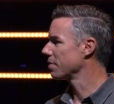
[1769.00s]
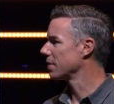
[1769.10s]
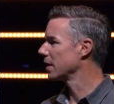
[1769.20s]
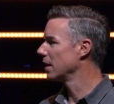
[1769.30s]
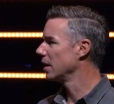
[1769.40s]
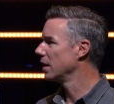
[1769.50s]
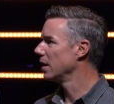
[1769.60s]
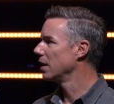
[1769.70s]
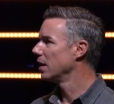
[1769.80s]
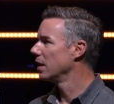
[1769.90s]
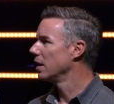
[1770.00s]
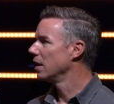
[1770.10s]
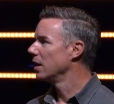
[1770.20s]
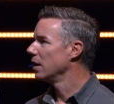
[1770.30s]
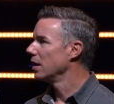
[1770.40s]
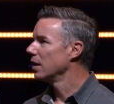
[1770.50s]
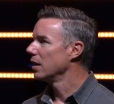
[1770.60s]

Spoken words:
(no one is talking)